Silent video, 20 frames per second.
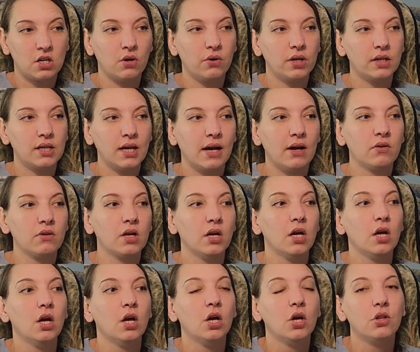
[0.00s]
going down,
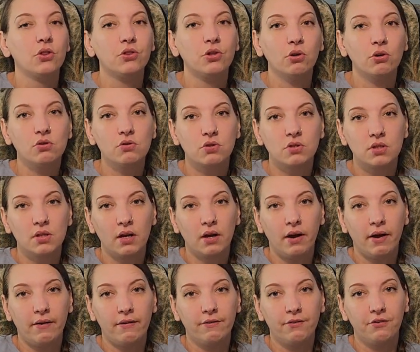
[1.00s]
those
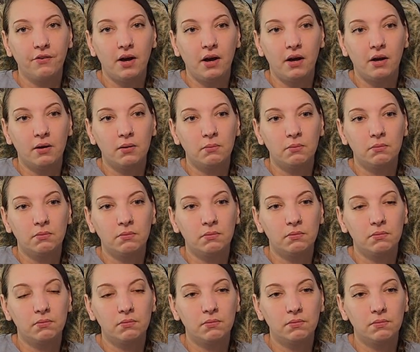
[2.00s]
have
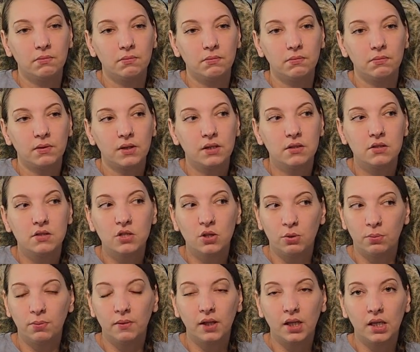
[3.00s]

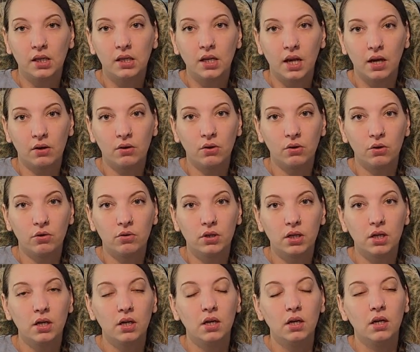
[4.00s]
considerably narrowed.
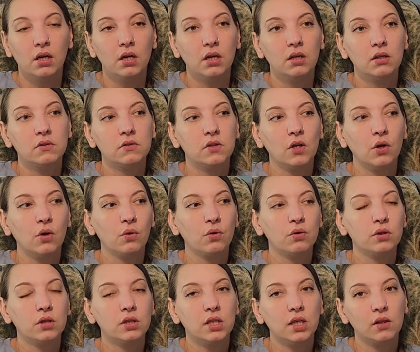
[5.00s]

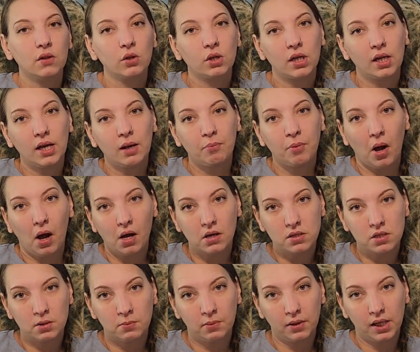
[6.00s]
So they're looking at
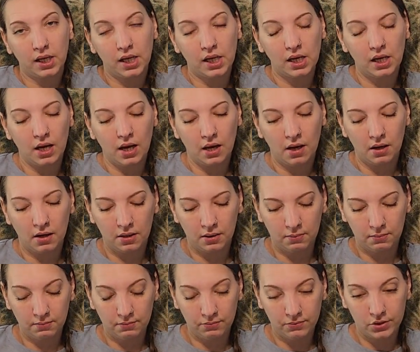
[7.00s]
possibly
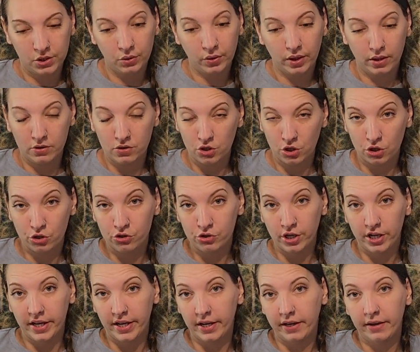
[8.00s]
doing
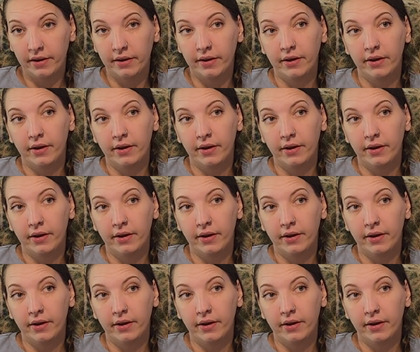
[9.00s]
surgery